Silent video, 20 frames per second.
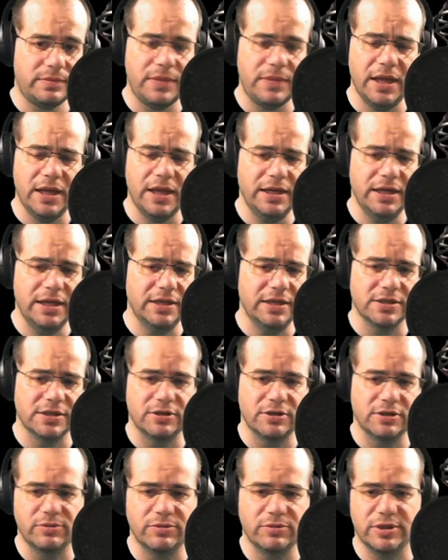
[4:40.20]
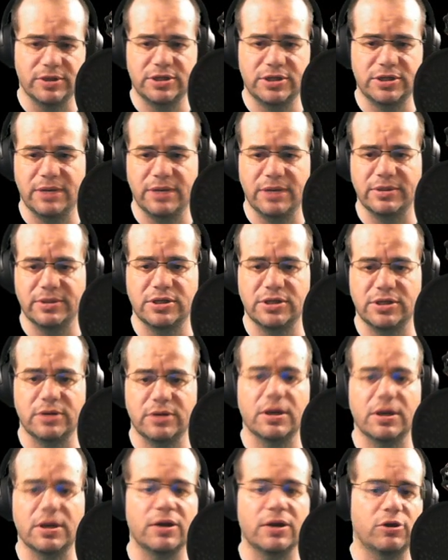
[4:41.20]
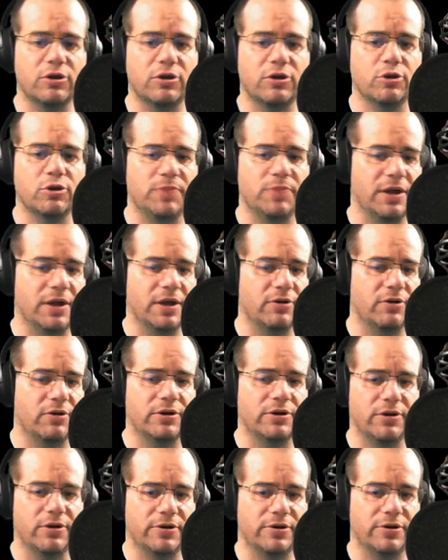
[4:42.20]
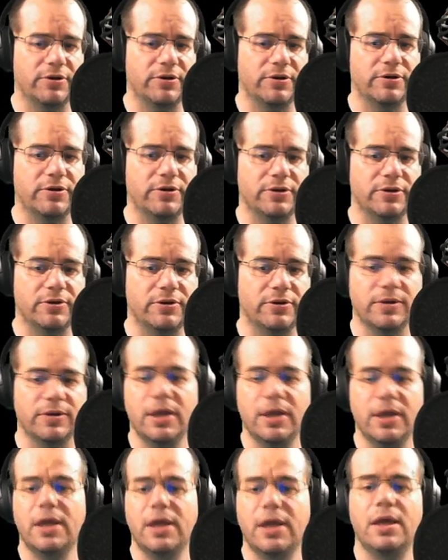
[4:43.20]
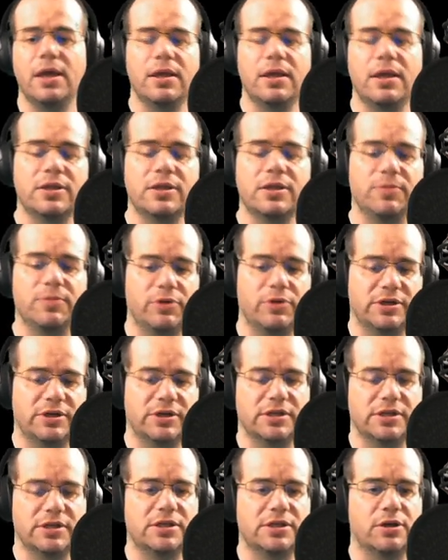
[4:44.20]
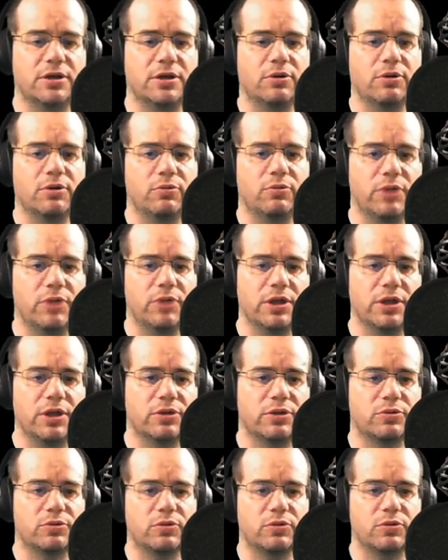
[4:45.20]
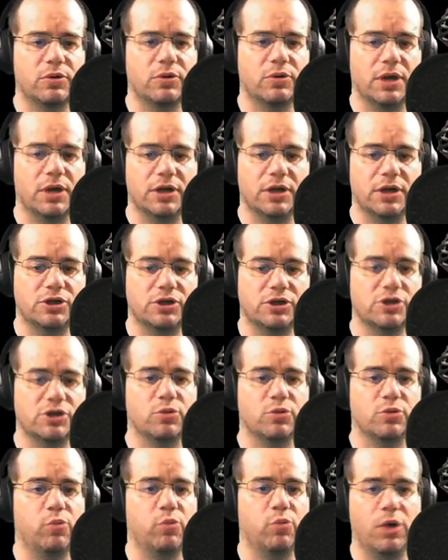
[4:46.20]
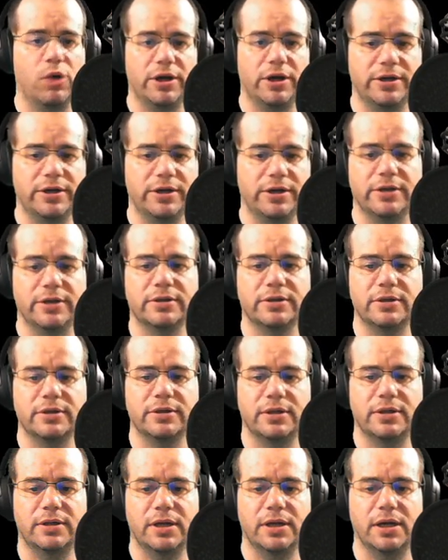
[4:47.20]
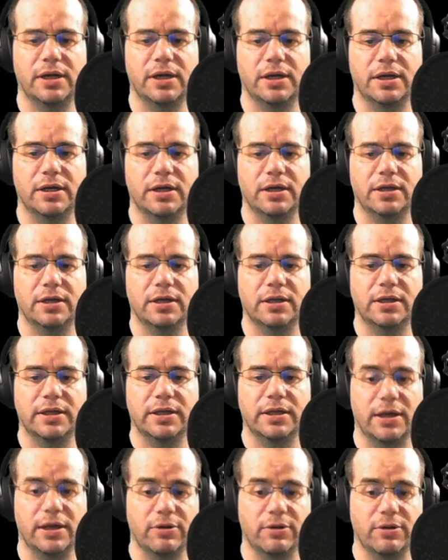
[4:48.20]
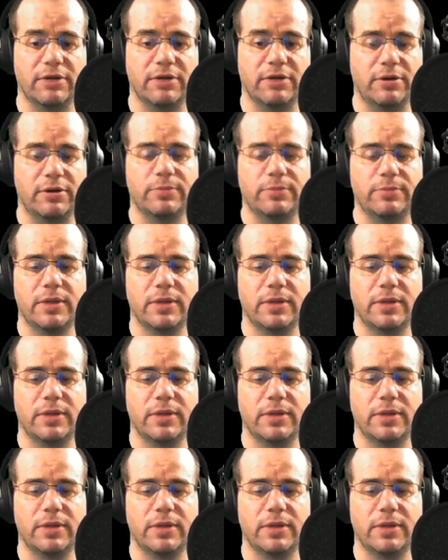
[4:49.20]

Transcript: and he doesn't do much damage, and I could play on and on and on and on. The point is that with just the one yellow hero,